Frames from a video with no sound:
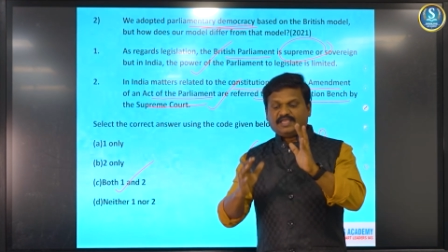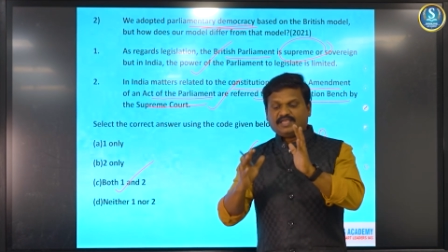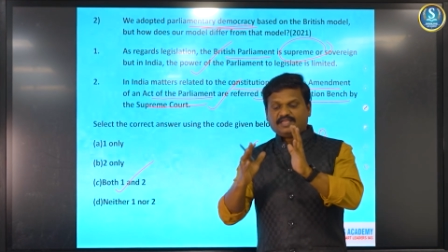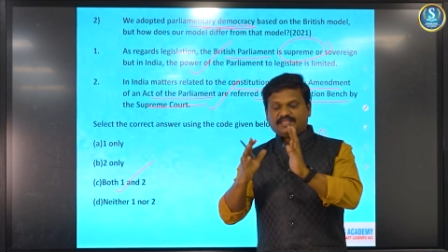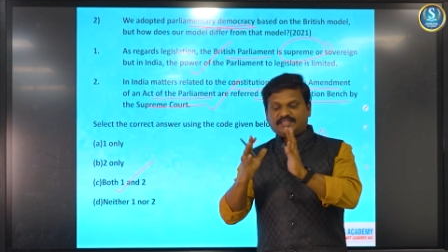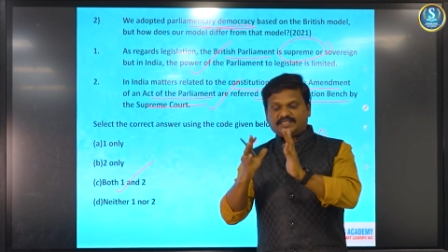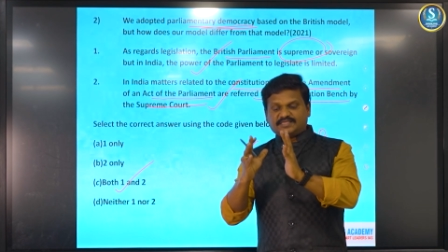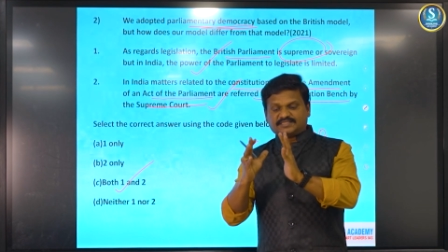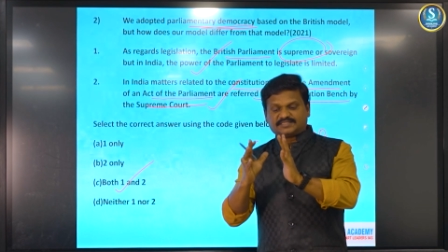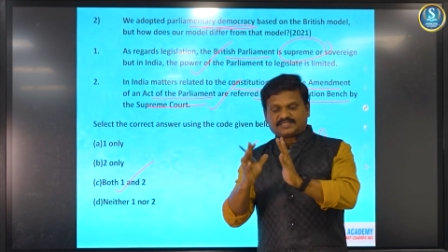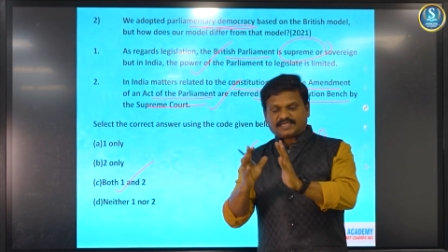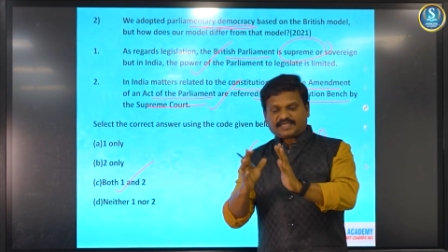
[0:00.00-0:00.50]
In
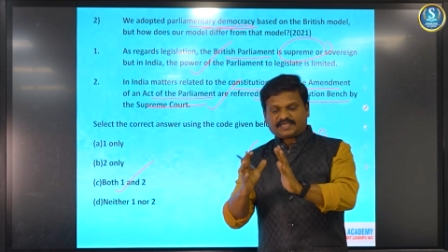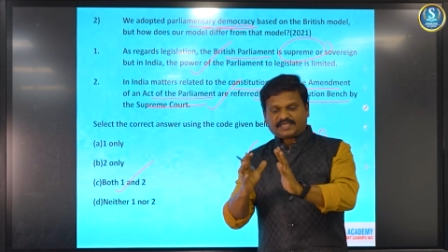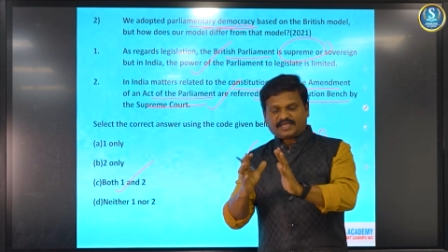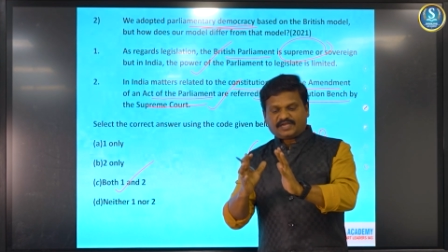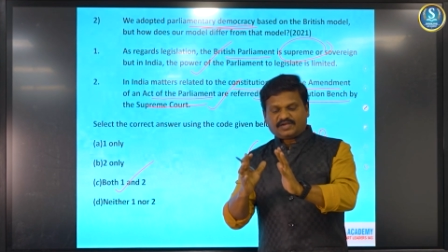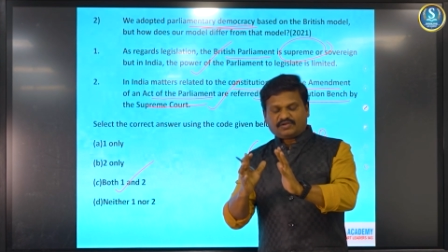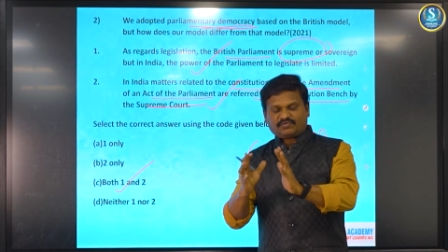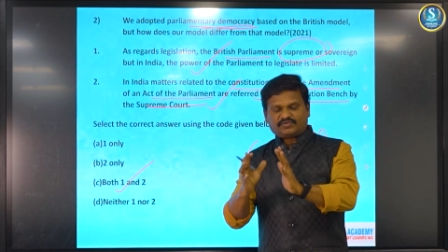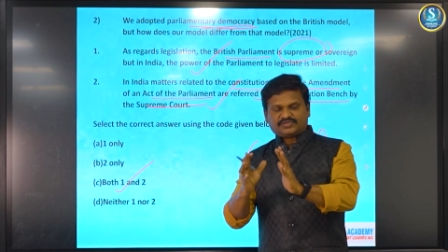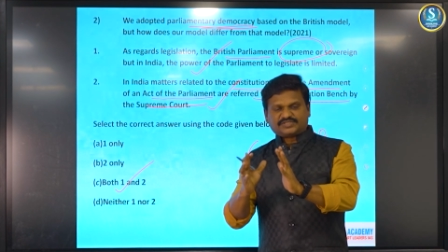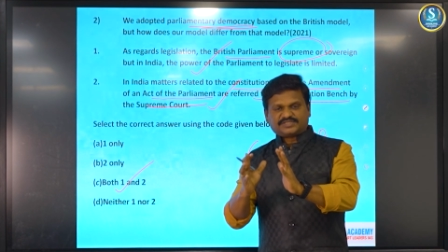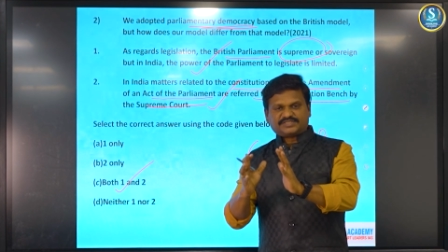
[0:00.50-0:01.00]
the
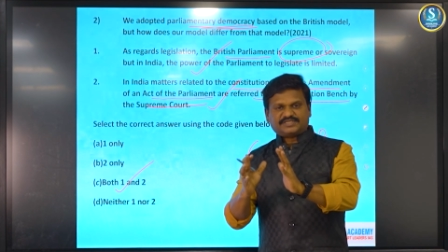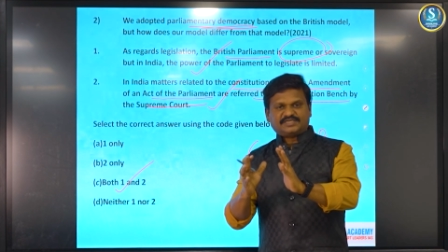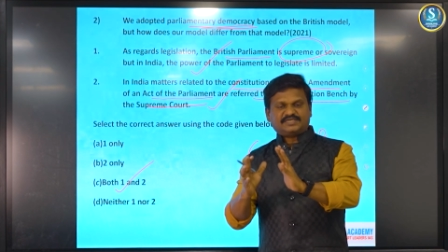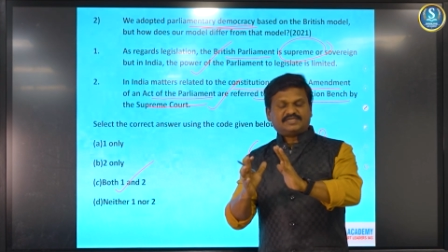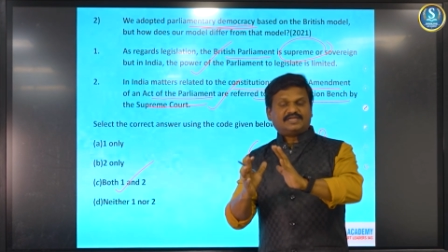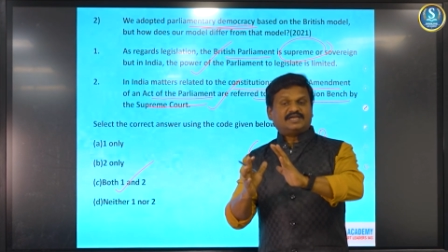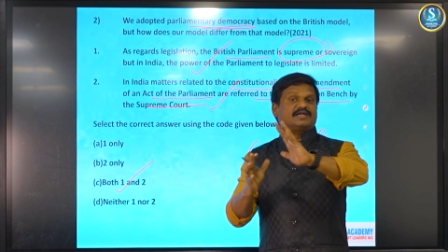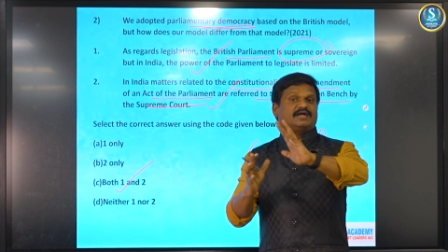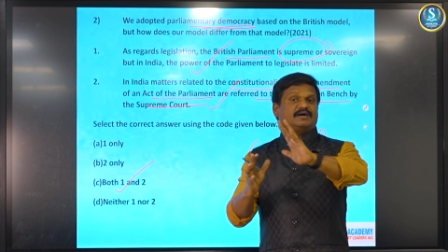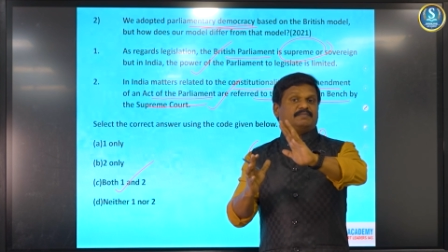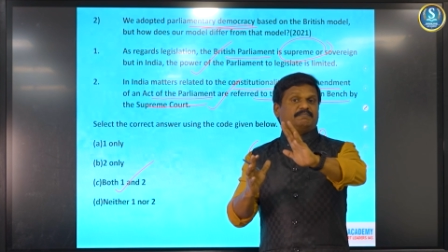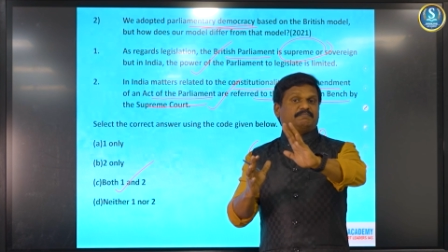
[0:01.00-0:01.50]
second
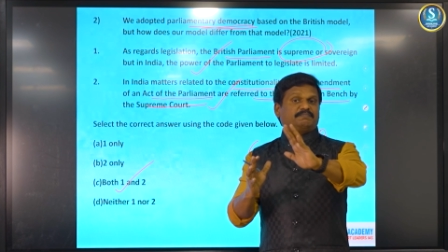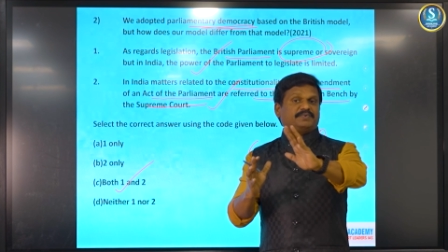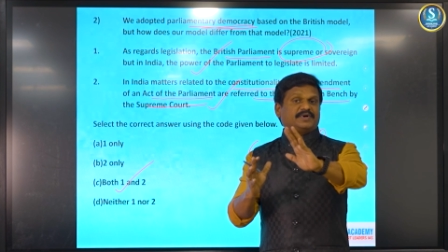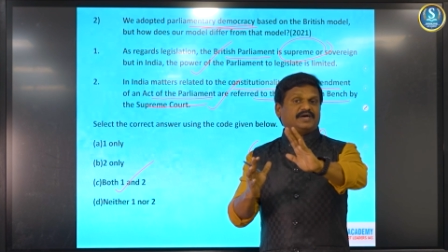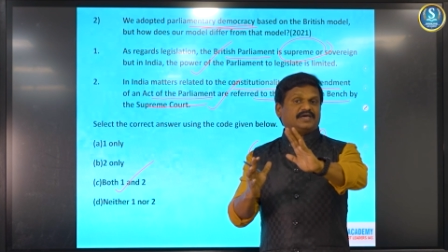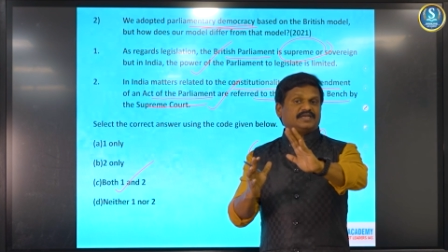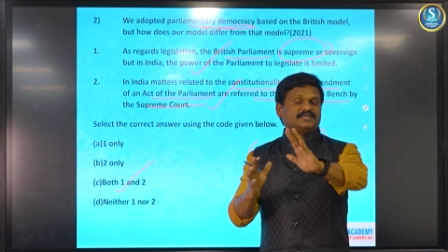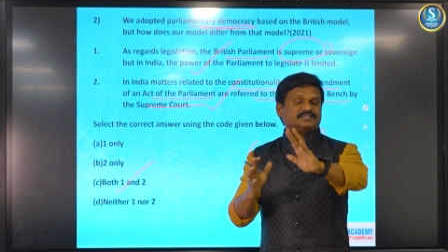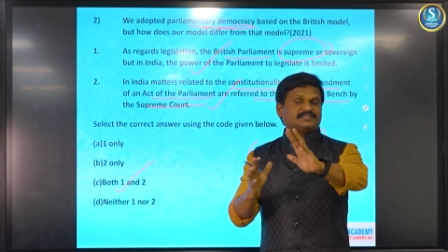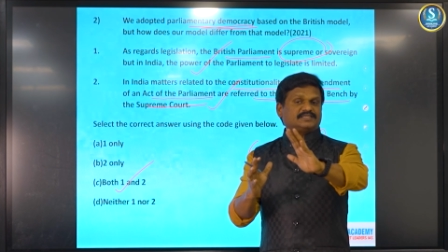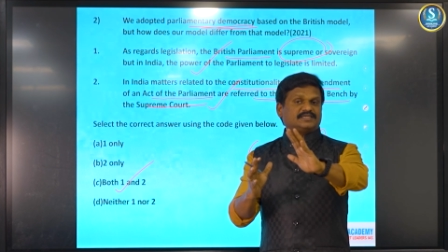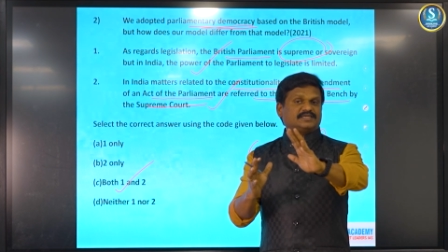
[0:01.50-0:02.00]
question,
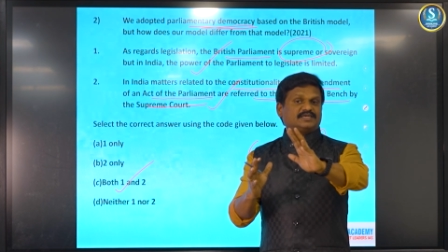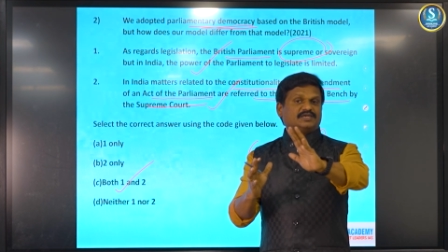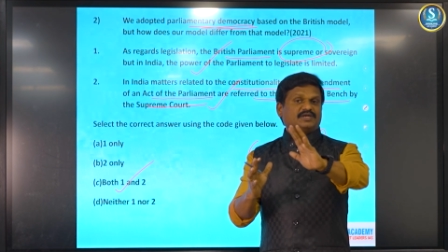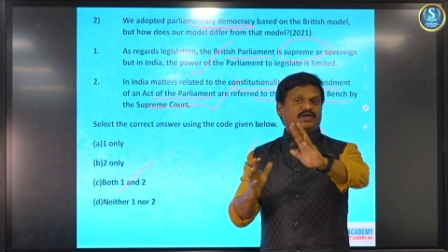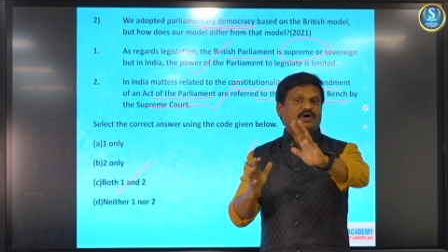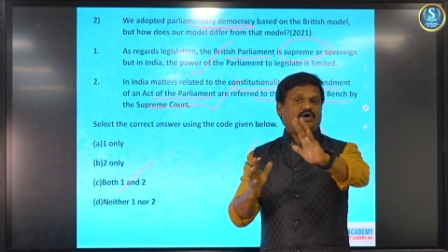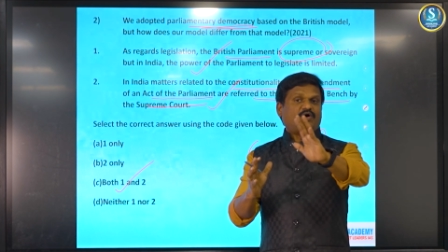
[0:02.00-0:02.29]
comparison